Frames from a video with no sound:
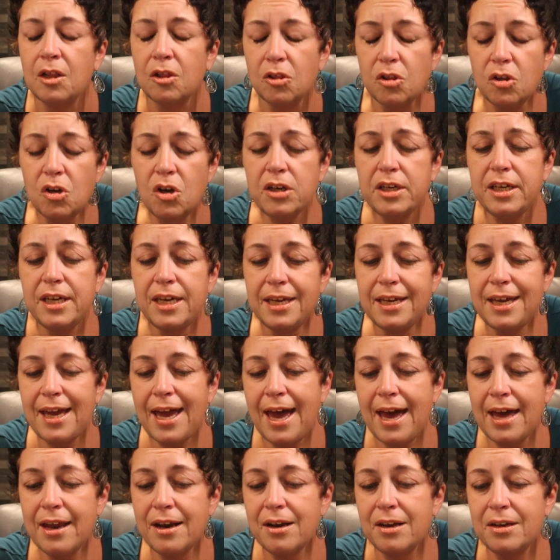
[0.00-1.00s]

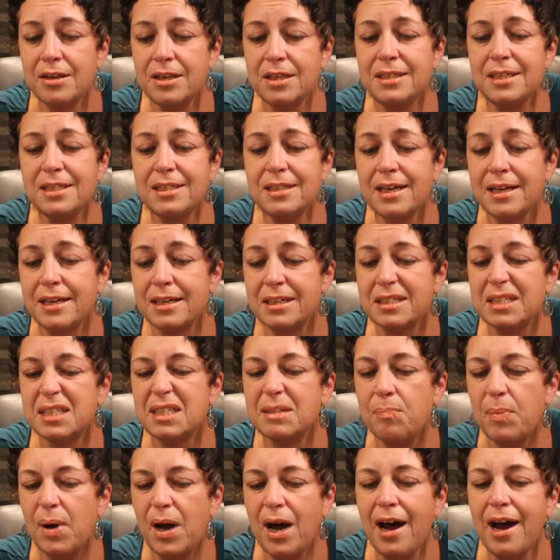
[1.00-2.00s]
looking at this is like a
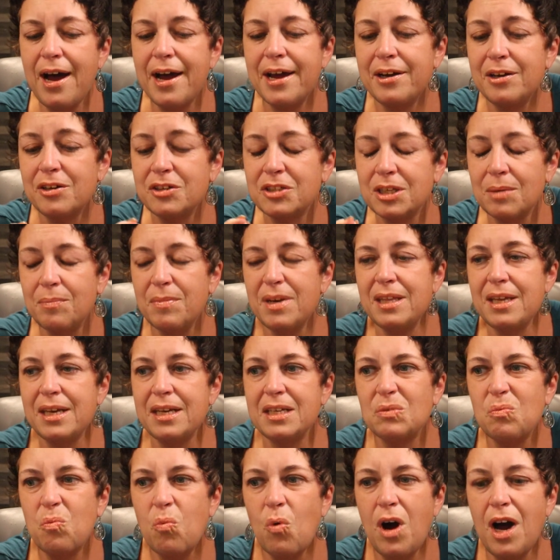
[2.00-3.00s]
spy or somebody that
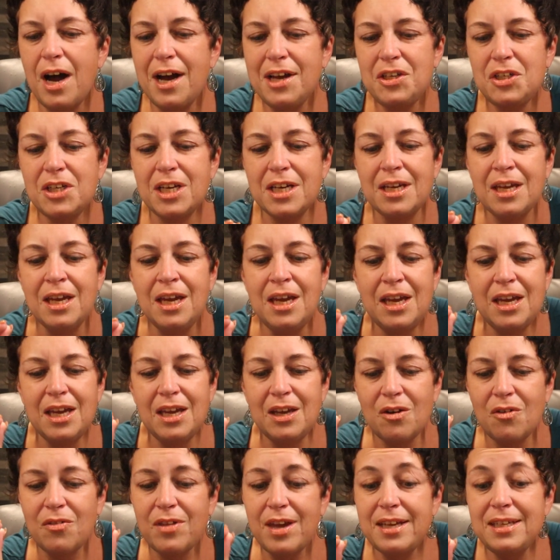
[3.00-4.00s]
is watching
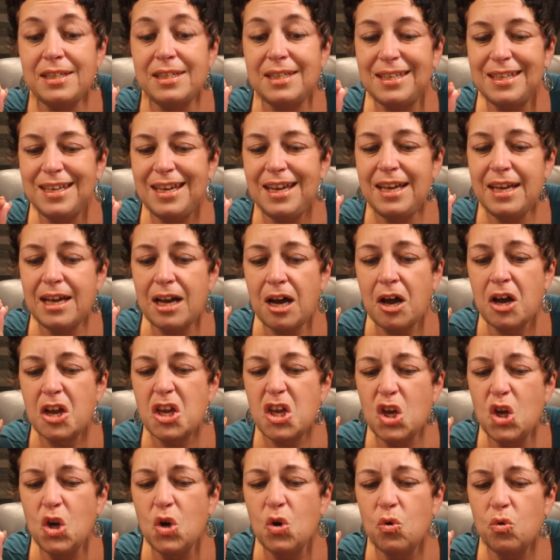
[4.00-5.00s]
you know they see a
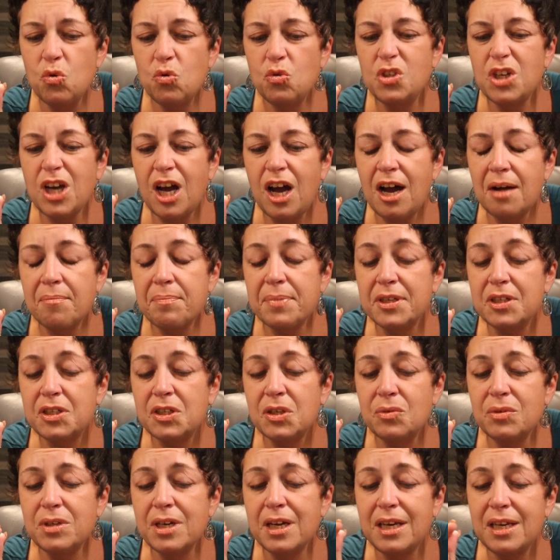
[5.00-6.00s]
huge
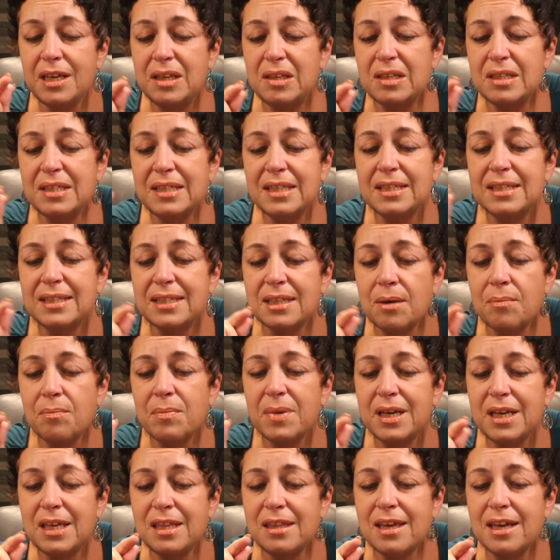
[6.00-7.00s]
opportunity this is
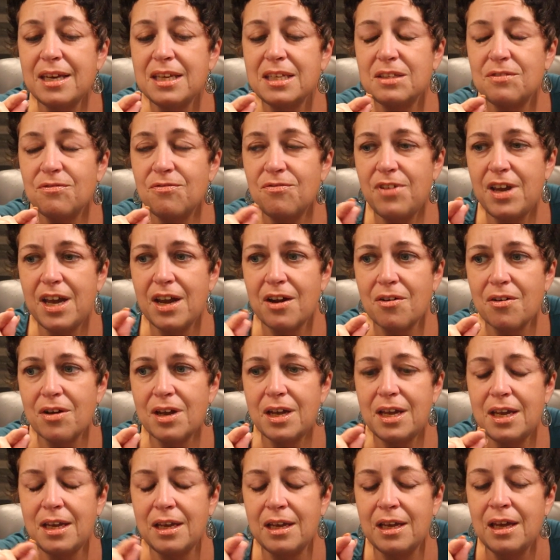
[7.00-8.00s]
somebody that is
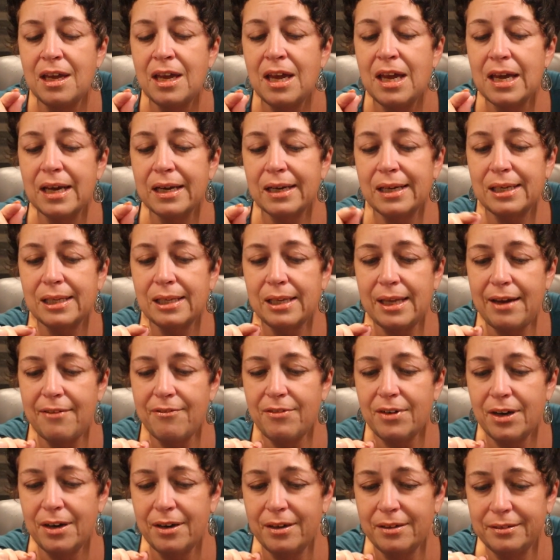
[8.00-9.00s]
very
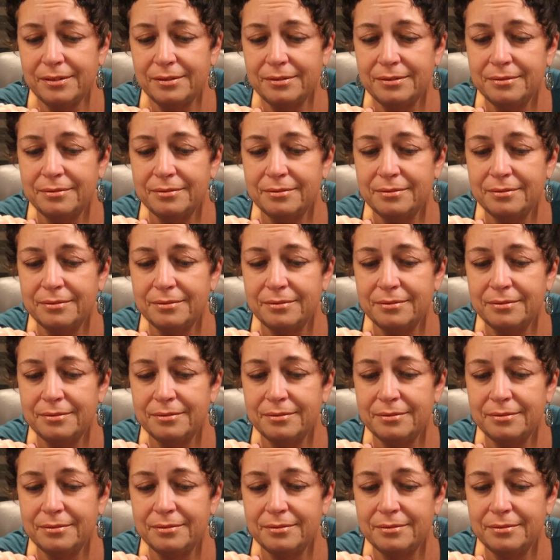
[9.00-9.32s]
clever